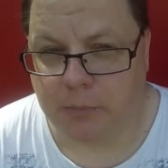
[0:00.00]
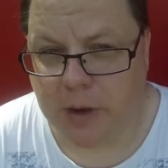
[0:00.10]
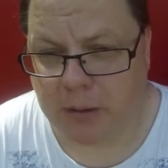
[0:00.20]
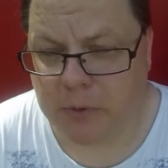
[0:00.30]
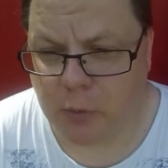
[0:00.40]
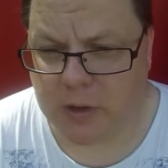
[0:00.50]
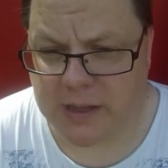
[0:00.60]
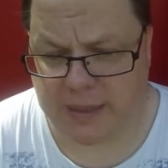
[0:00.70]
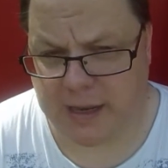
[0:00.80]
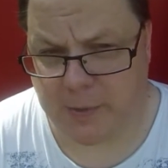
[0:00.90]
Probably want
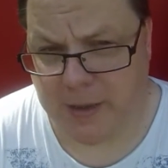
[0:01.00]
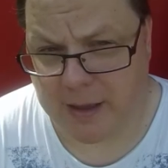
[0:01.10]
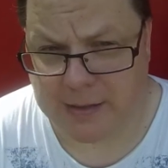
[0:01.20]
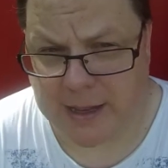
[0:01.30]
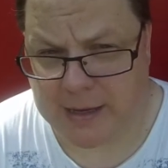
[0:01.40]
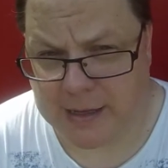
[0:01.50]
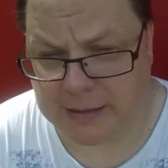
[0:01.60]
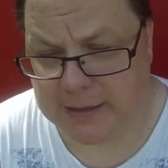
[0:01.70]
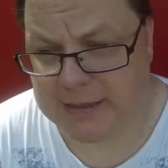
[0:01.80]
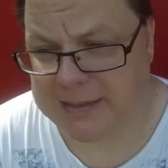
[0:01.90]
to think about getting
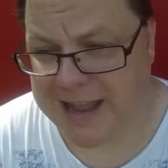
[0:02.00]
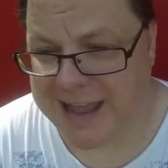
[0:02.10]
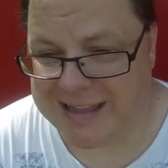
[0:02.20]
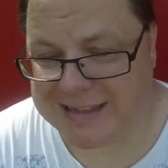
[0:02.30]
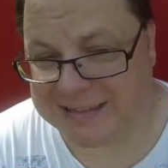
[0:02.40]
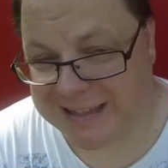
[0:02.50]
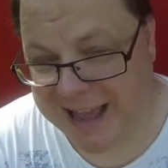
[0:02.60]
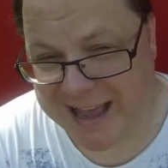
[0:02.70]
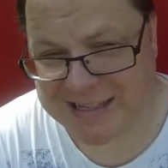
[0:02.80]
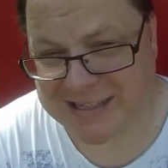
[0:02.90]
at least a
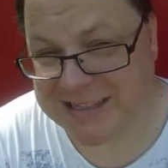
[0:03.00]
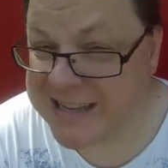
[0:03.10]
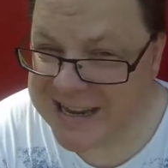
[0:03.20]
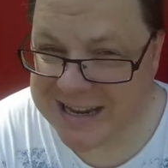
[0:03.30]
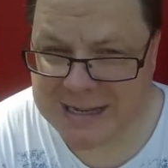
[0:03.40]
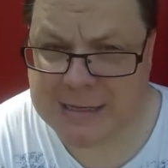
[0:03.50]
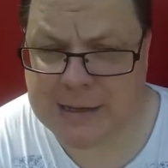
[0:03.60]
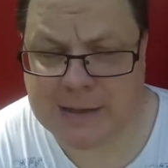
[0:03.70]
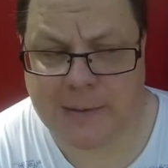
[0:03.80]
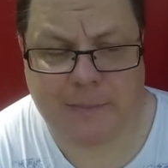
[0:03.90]
Class 10
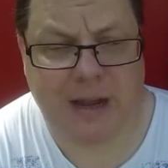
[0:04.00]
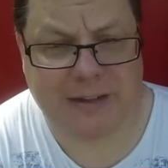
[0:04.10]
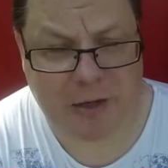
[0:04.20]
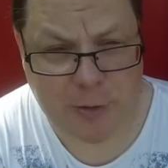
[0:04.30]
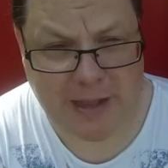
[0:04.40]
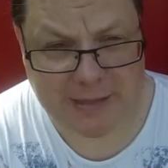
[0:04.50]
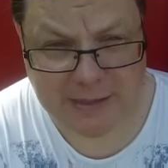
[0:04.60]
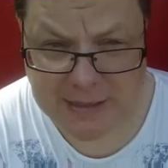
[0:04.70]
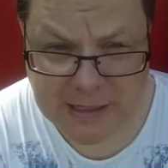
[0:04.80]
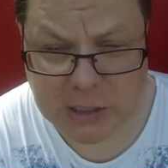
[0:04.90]
micro
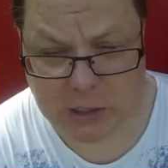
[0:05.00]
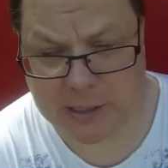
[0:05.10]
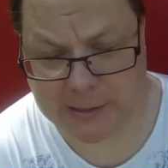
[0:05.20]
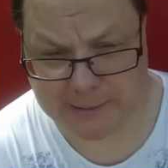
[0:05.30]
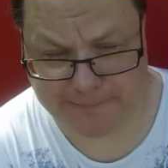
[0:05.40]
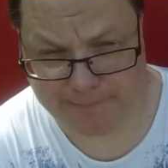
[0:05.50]
SD card.